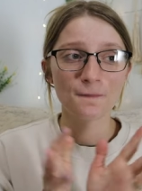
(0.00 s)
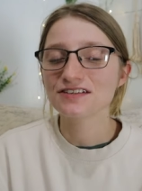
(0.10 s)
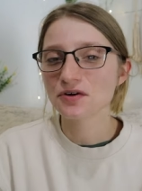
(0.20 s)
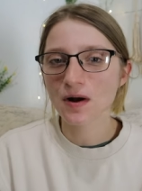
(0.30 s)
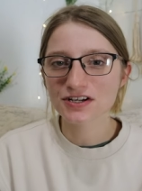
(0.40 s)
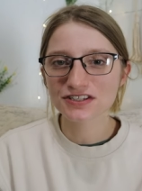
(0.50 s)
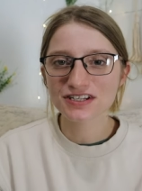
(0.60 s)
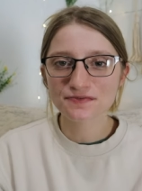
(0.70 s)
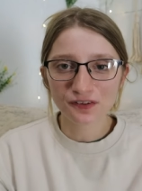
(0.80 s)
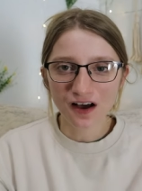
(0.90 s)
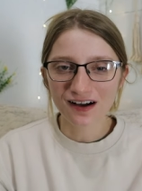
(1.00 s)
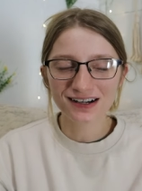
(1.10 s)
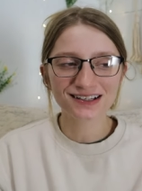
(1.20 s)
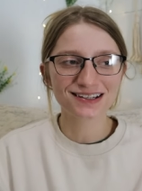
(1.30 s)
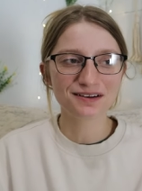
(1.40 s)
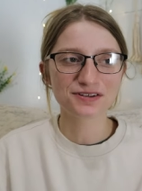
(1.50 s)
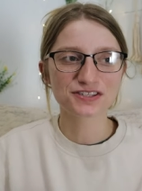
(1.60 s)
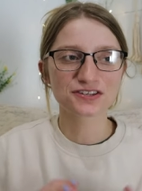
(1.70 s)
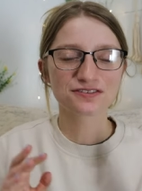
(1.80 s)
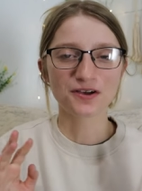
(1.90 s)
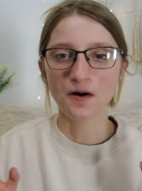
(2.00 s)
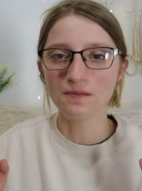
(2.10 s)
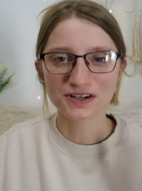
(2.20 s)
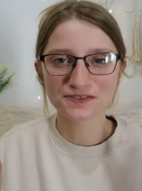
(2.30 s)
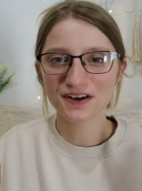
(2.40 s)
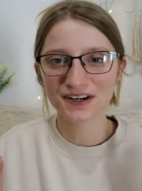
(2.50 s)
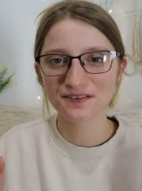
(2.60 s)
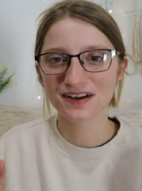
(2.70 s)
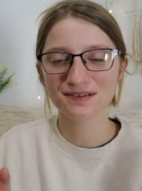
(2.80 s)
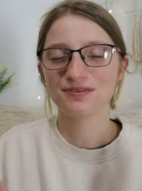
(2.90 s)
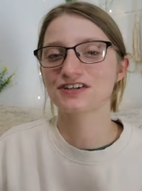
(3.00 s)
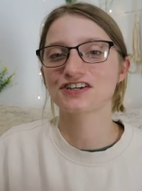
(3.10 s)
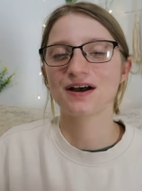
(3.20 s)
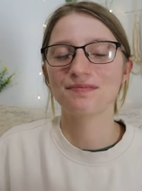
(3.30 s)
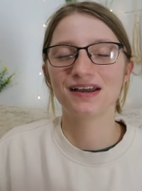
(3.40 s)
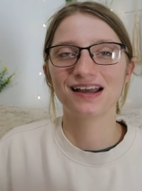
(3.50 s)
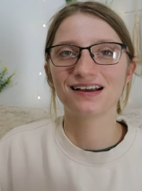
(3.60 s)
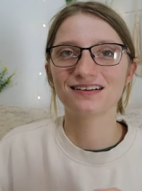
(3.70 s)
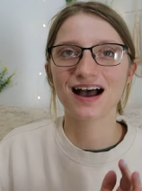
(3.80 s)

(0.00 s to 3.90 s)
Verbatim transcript: Thanks for watching this vlog. It was so much fun going book shopping.